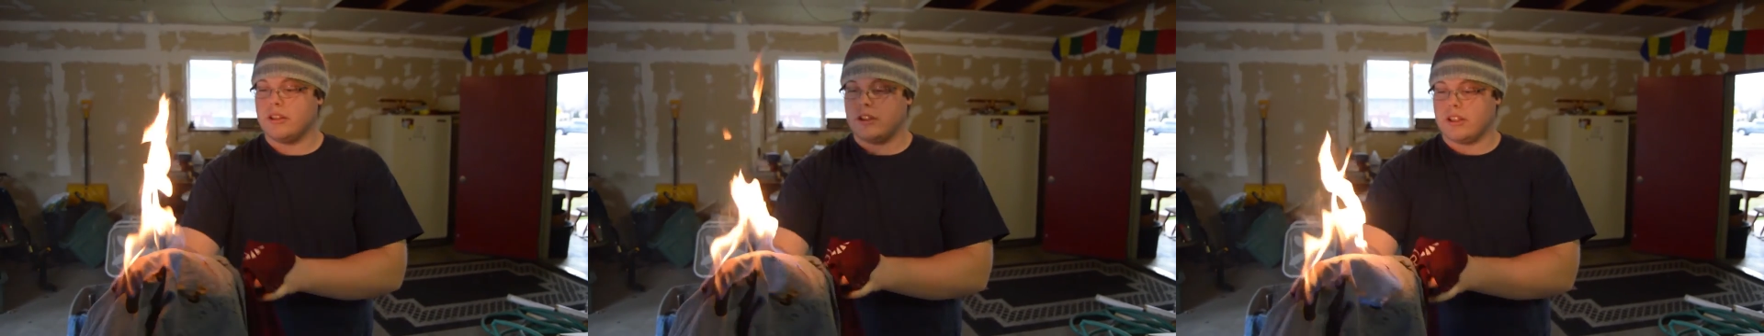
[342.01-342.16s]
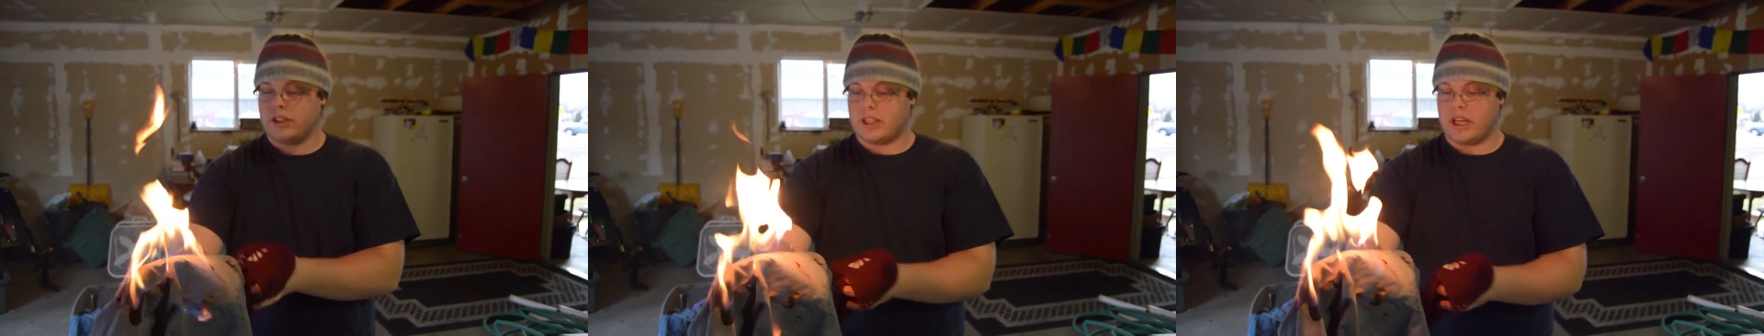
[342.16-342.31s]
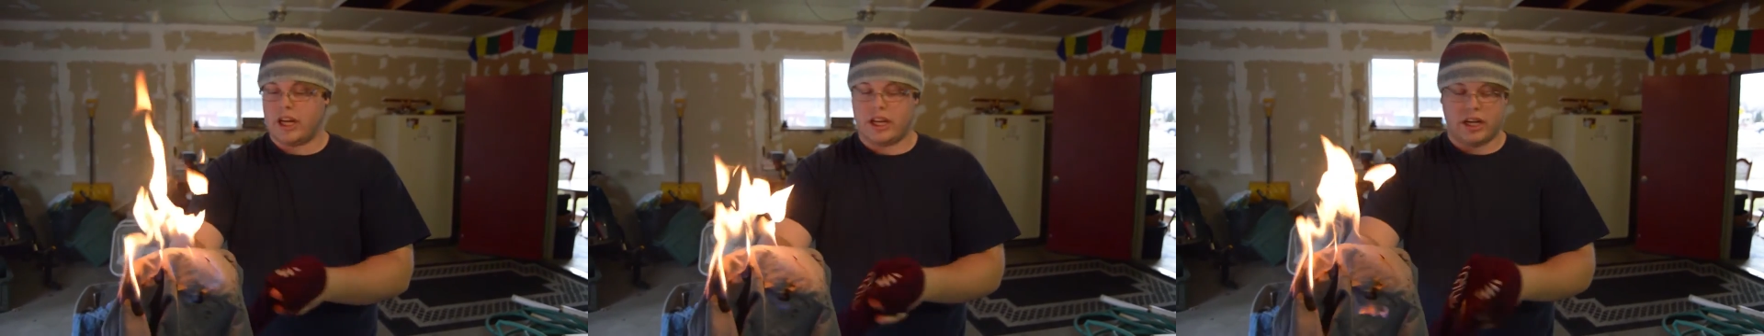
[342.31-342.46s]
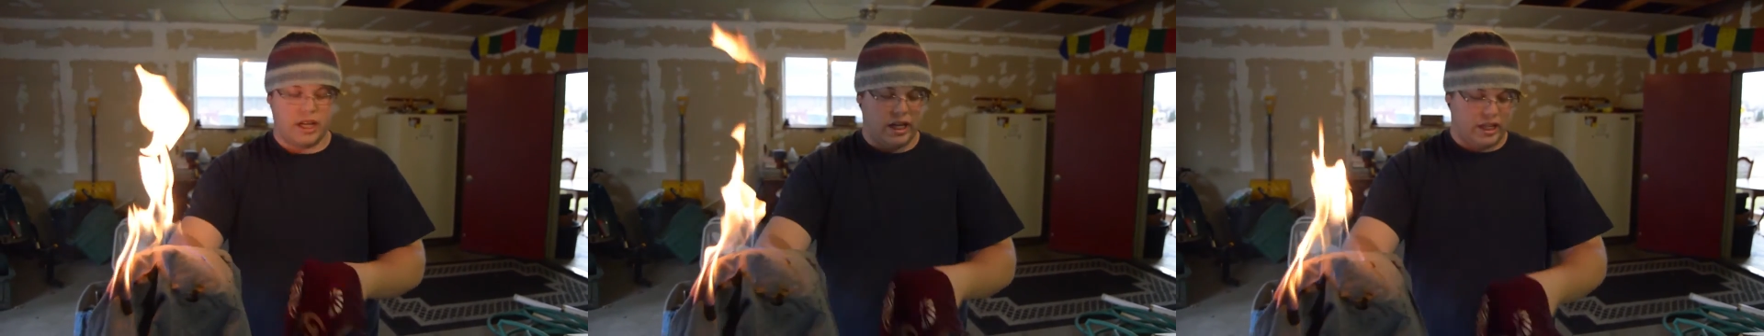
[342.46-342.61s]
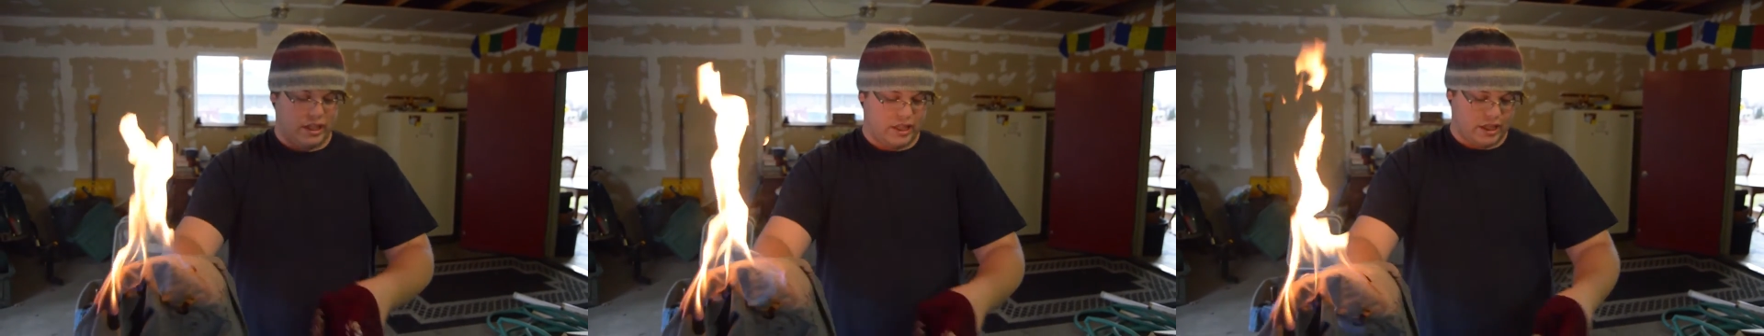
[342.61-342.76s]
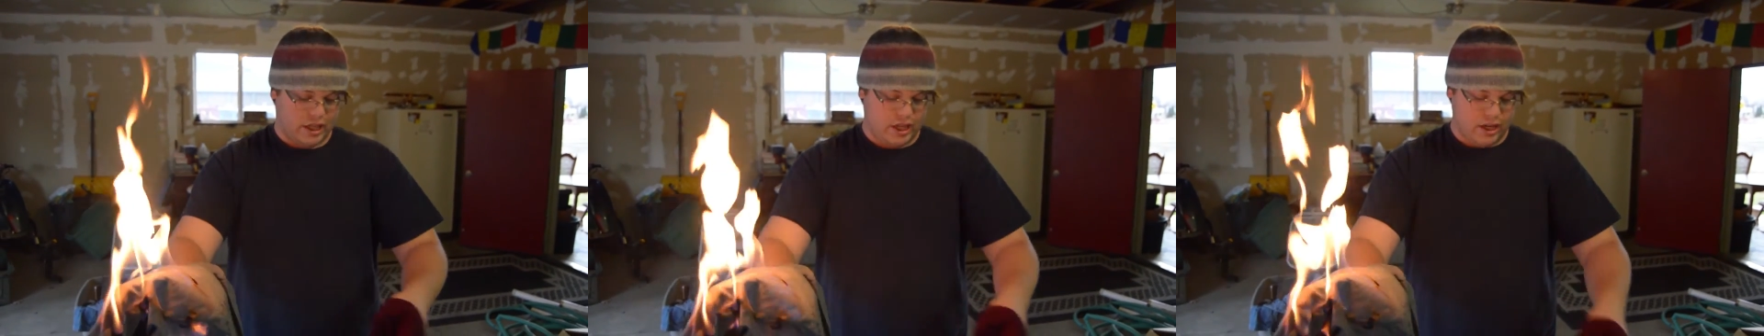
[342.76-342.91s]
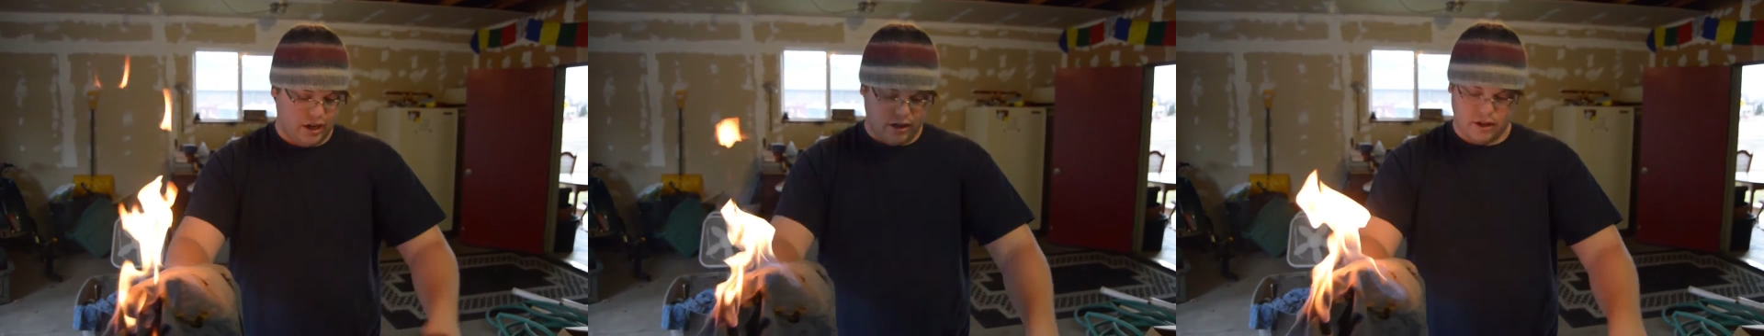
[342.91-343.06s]
just kind of got
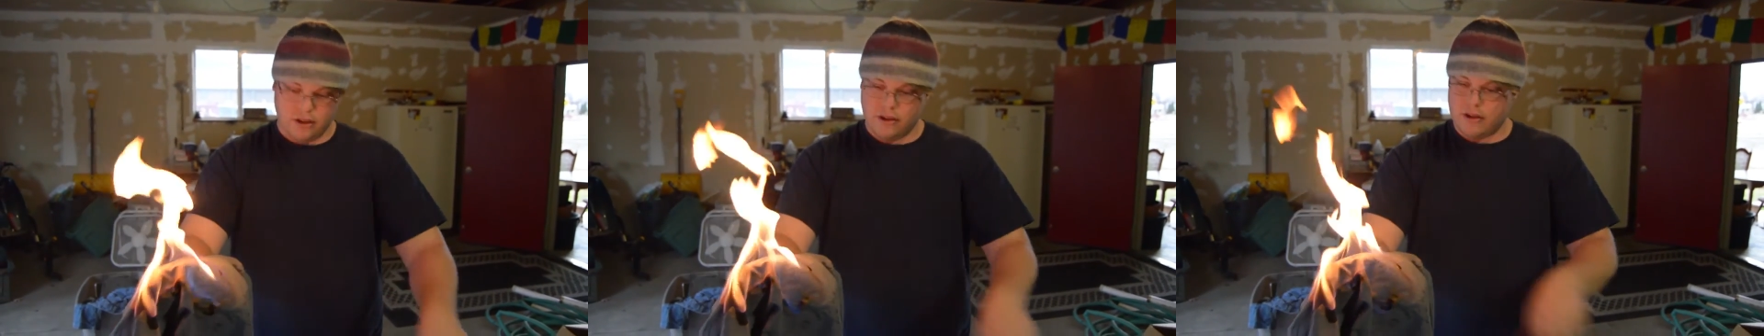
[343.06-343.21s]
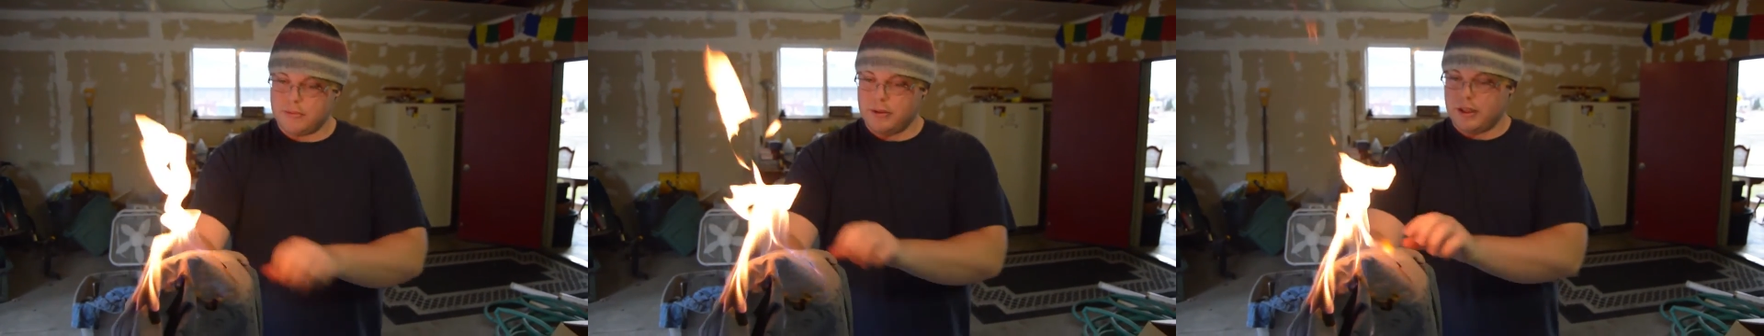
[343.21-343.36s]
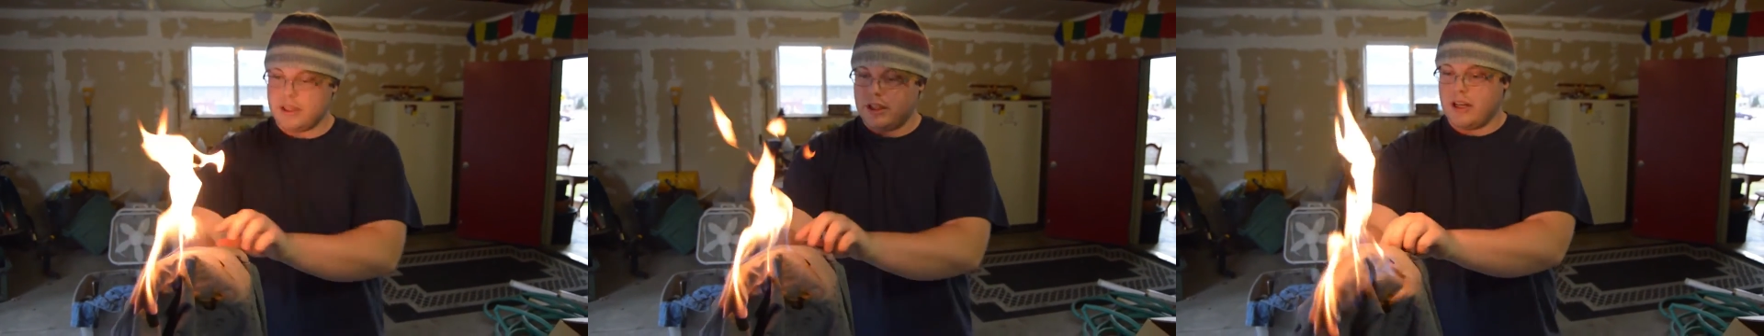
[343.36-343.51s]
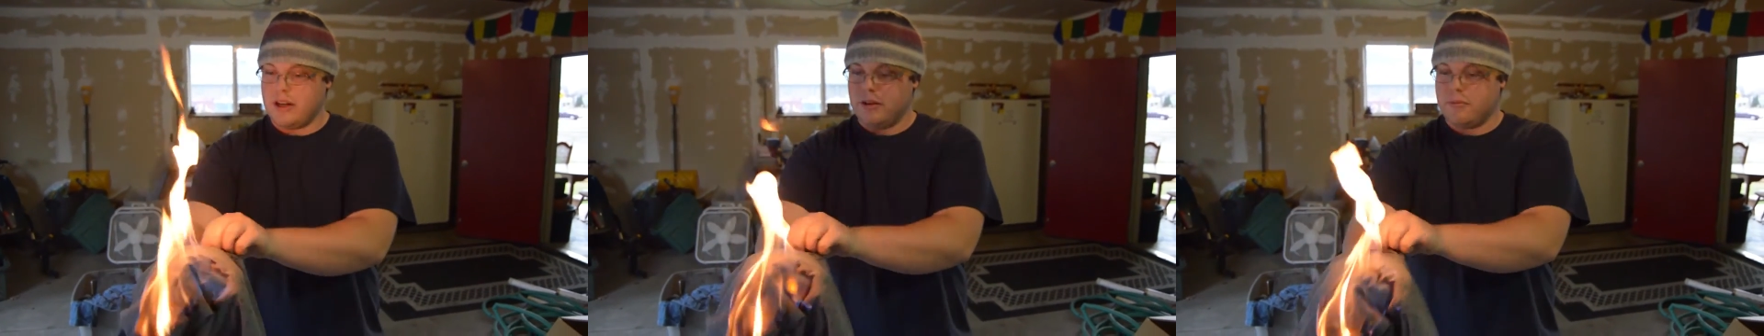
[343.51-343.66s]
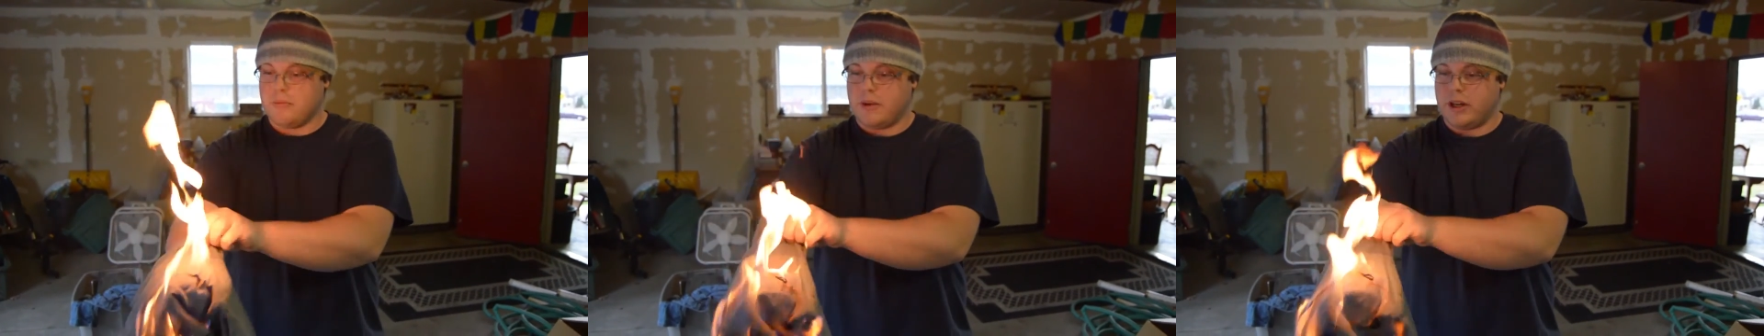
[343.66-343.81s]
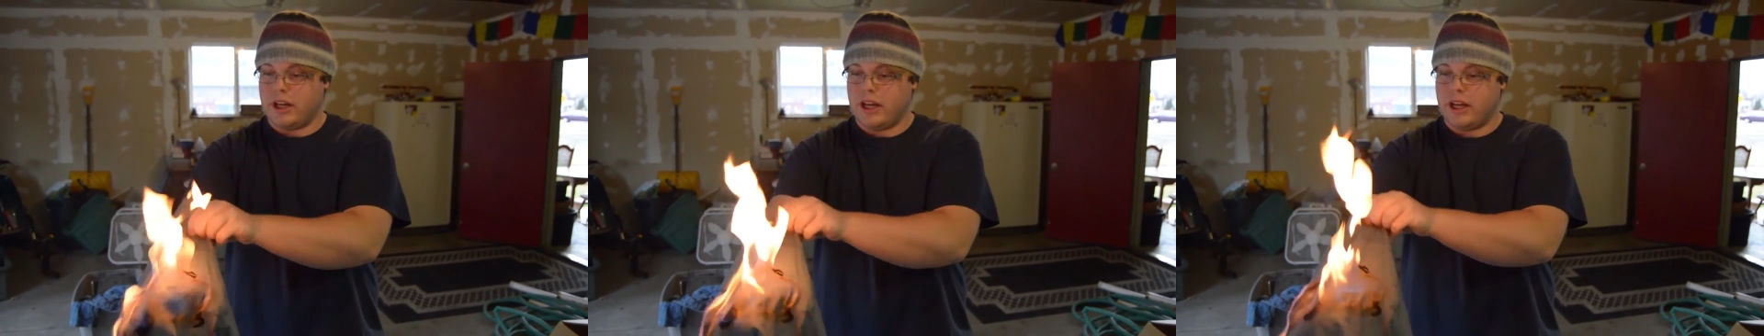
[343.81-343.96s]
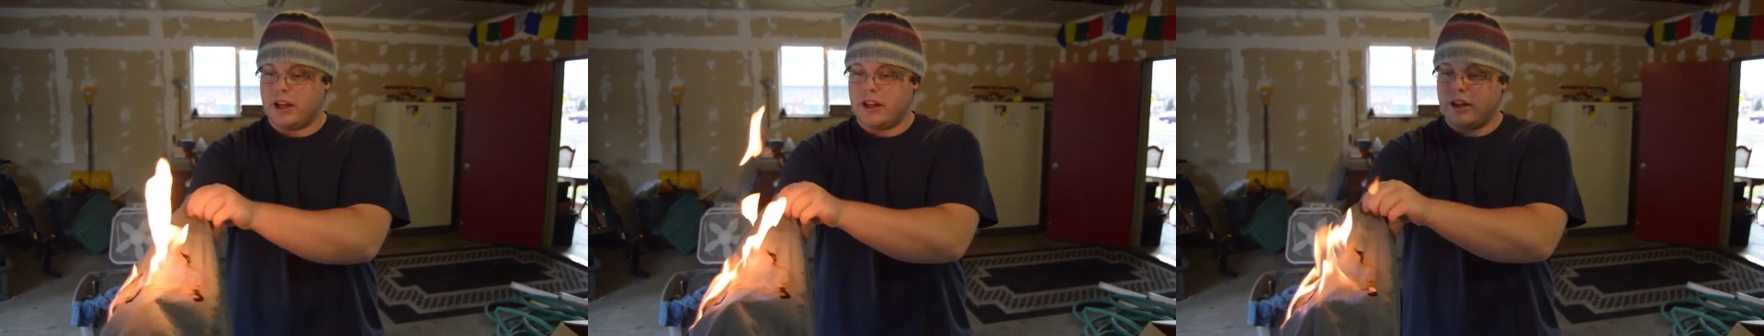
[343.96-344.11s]
scared a little bit there,
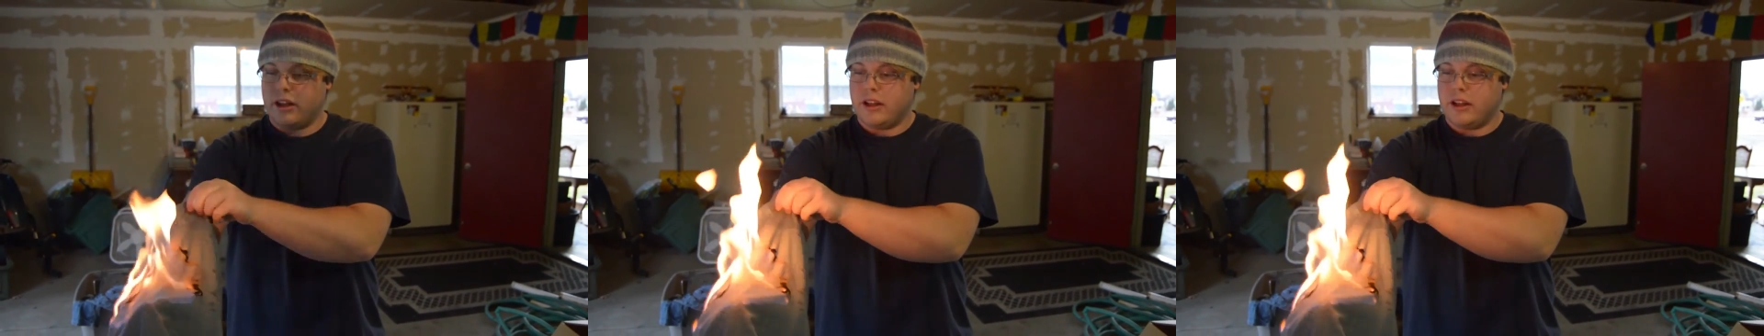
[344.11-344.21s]
but